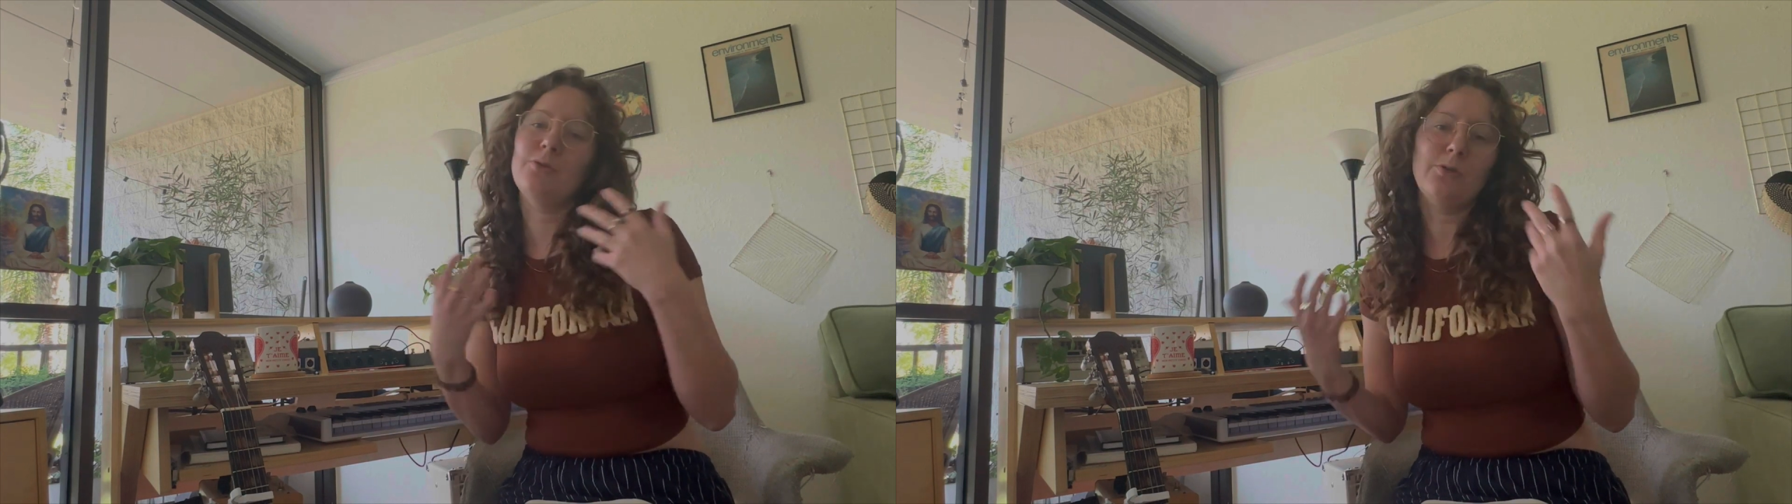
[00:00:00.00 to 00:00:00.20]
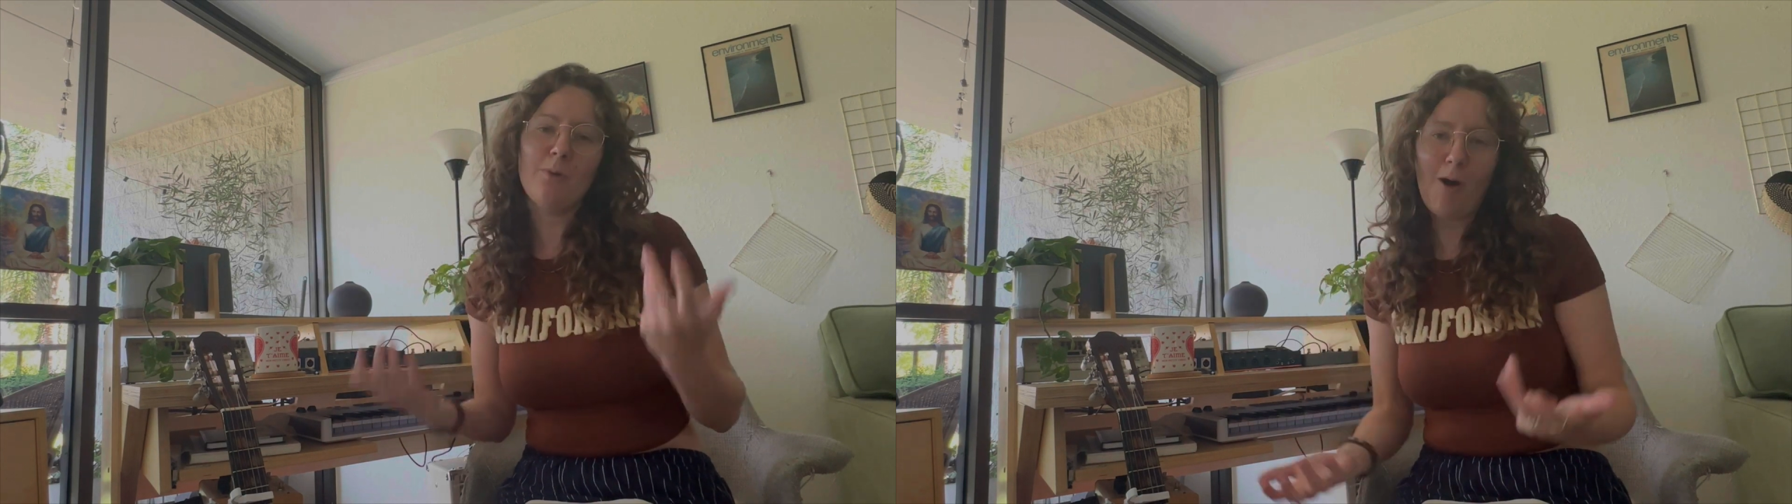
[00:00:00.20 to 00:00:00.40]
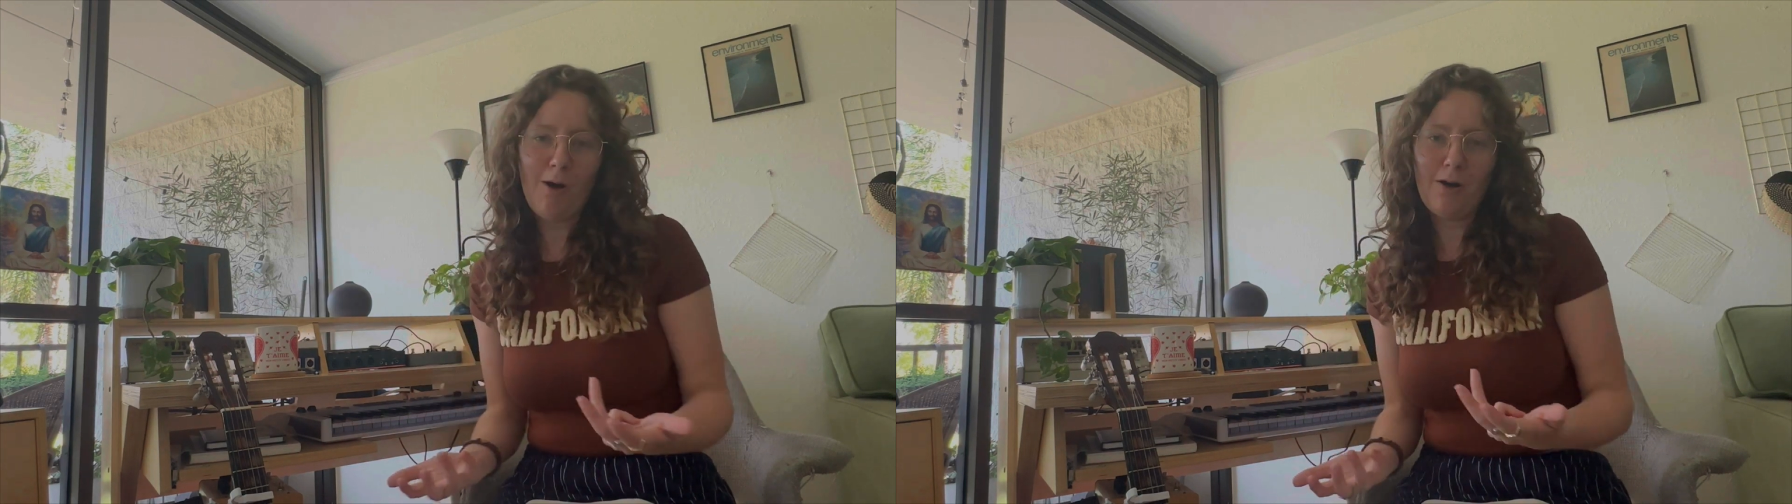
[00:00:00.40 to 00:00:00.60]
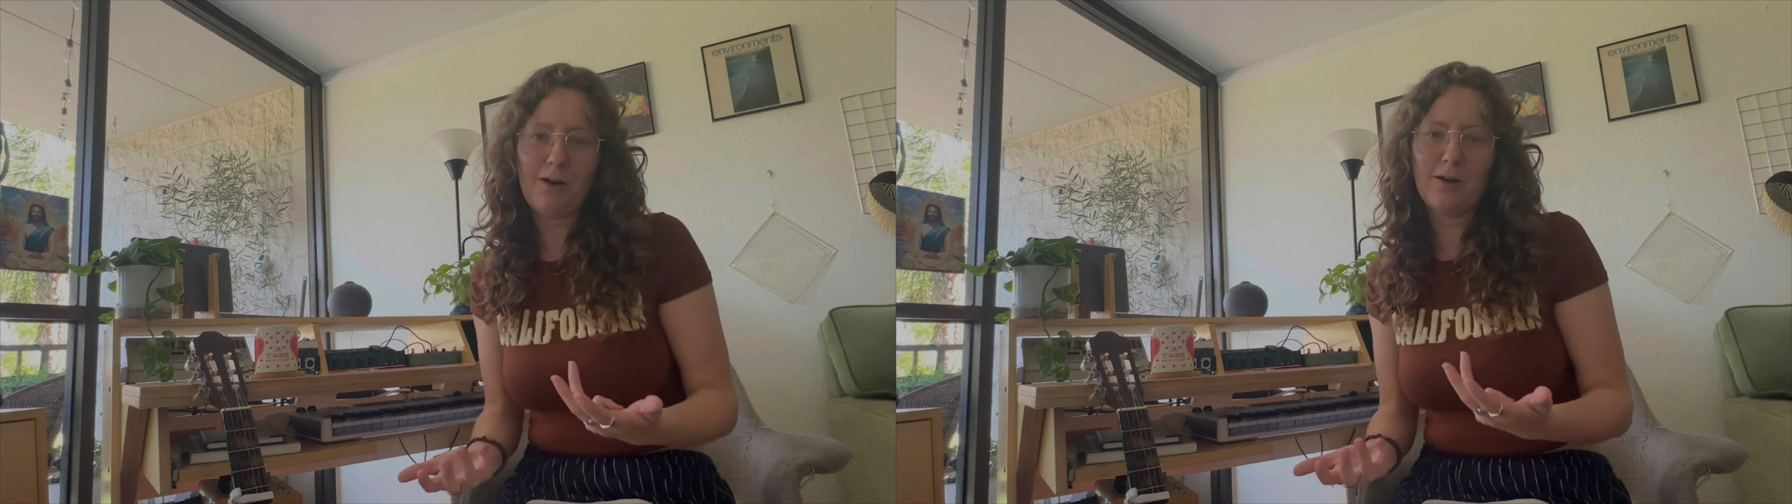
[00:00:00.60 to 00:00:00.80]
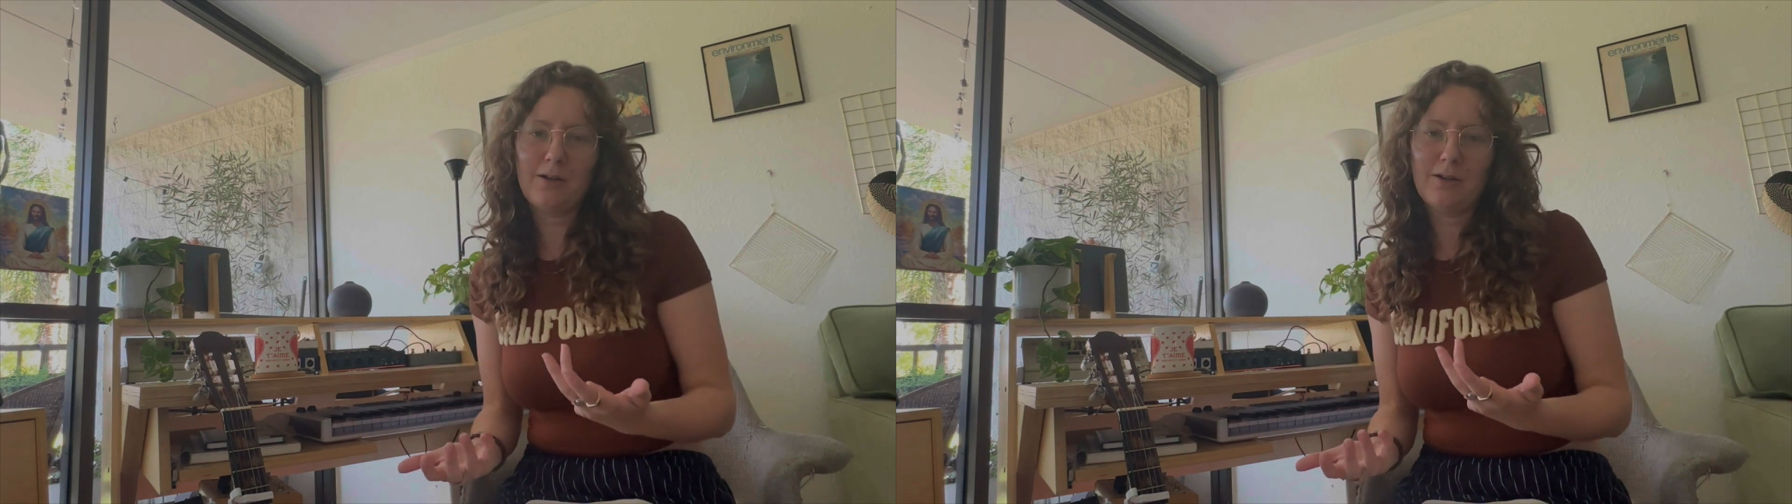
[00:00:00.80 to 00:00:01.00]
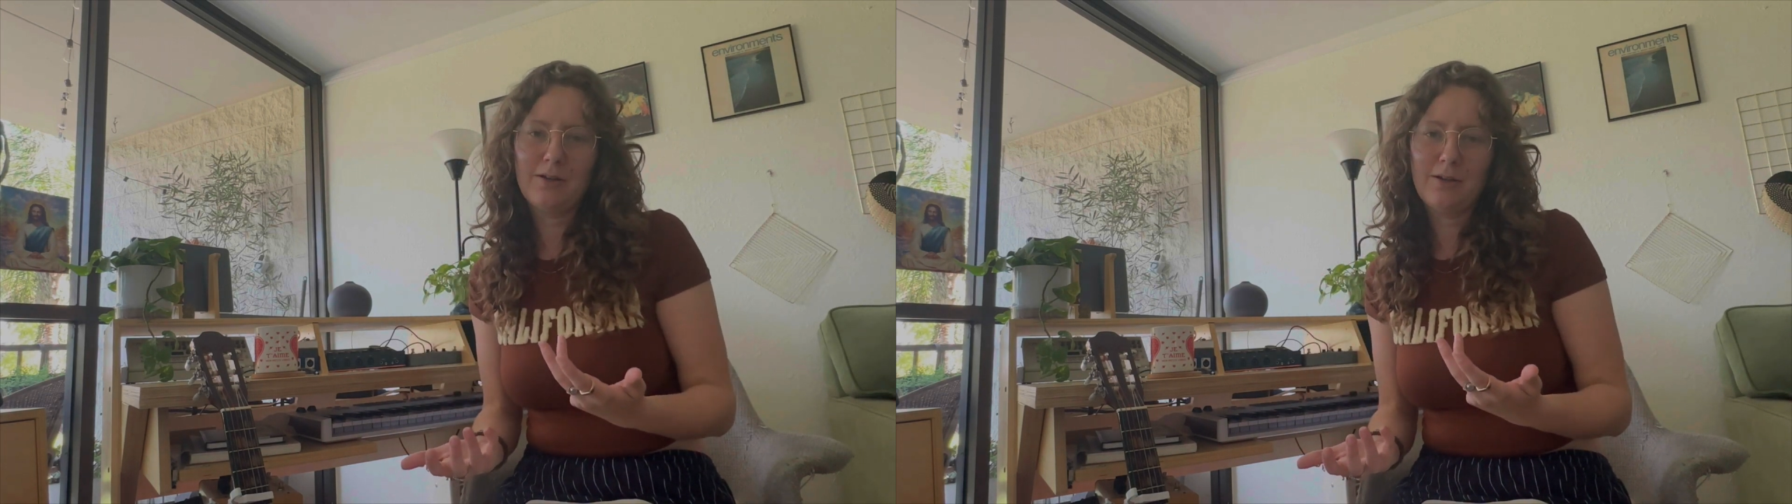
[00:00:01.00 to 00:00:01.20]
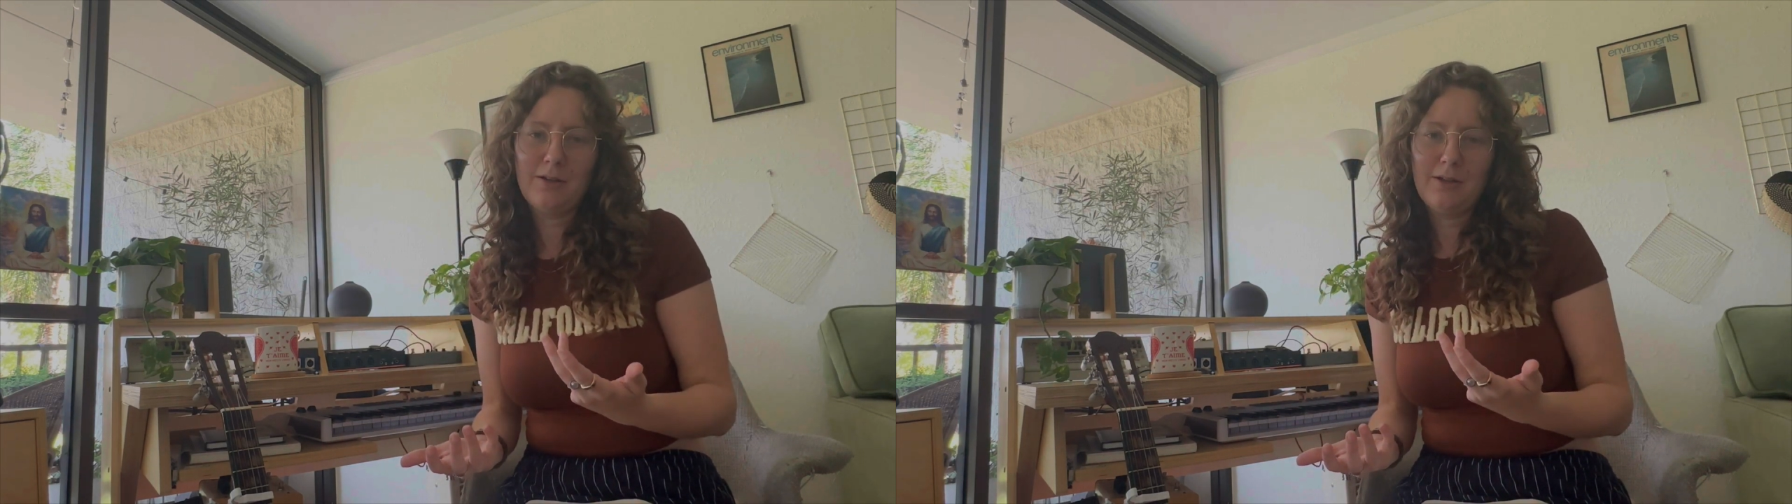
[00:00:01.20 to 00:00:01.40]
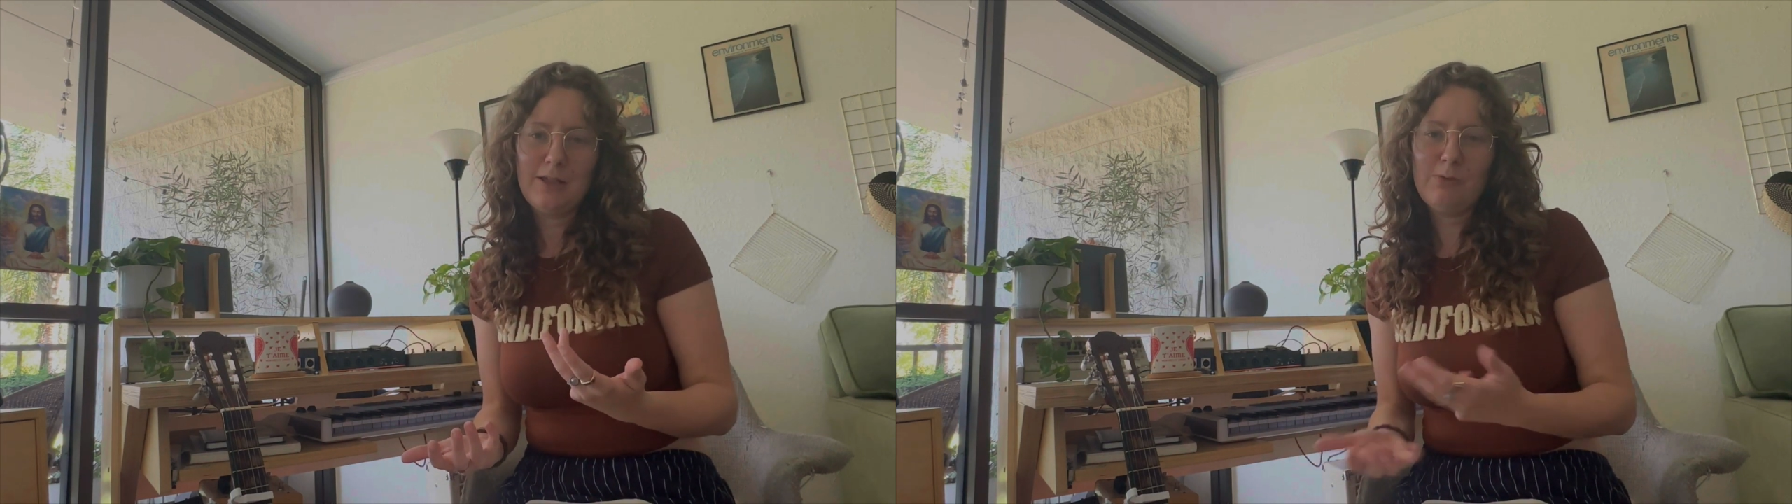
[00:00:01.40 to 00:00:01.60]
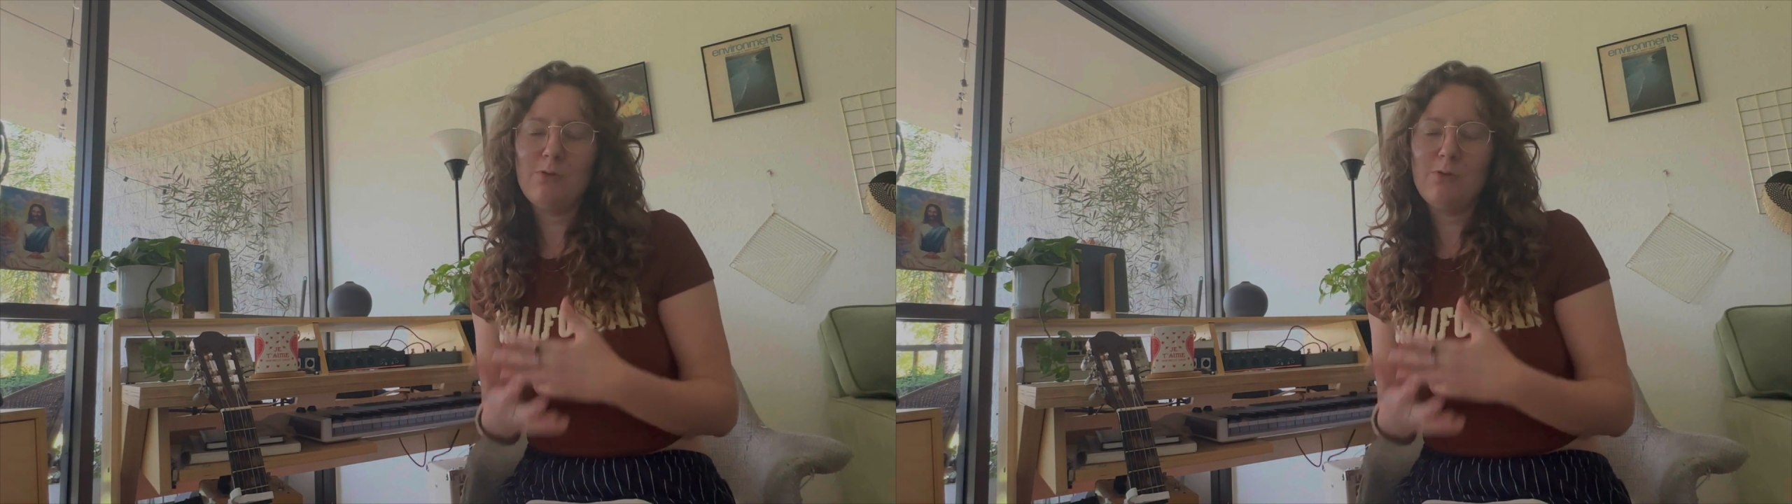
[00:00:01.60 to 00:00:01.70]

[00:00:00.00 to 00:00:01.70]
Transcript: you are. You